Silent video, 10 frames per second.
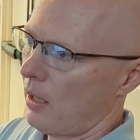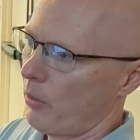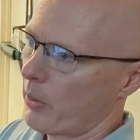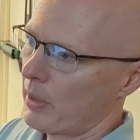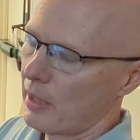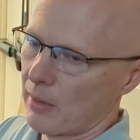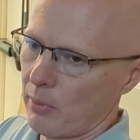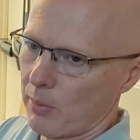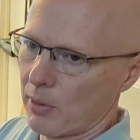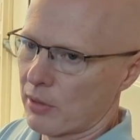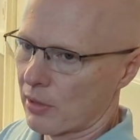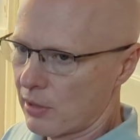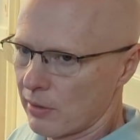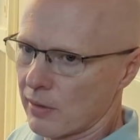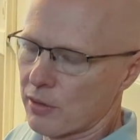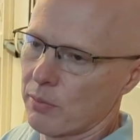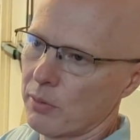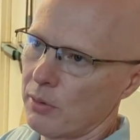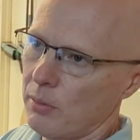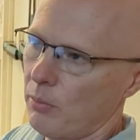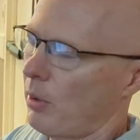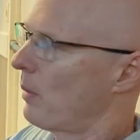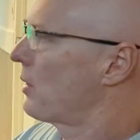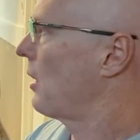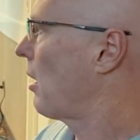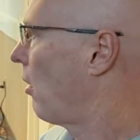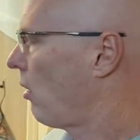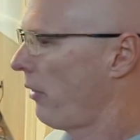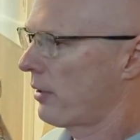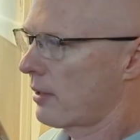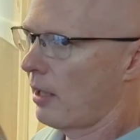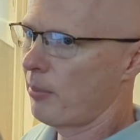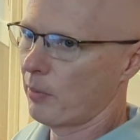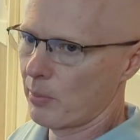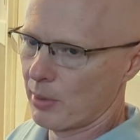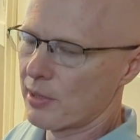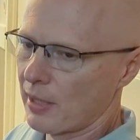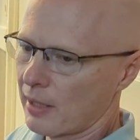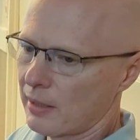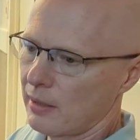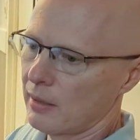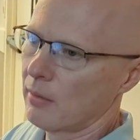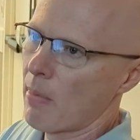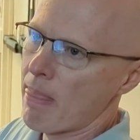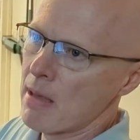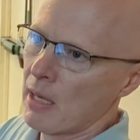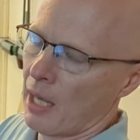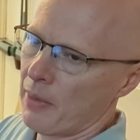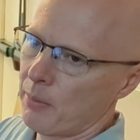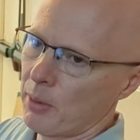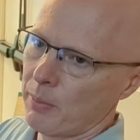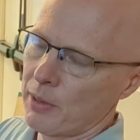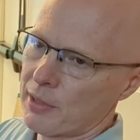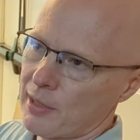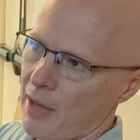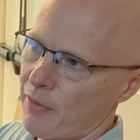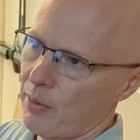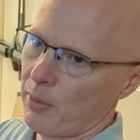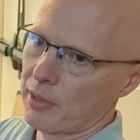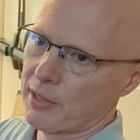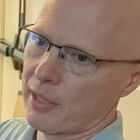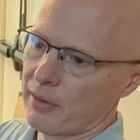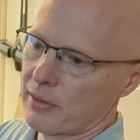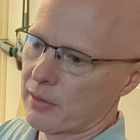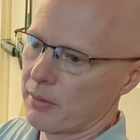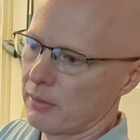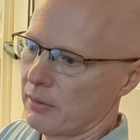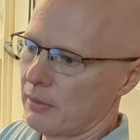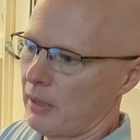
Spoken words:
We would secure this room, we would set all this up, it would be standing here, and then we would staff it with a skeleton crew.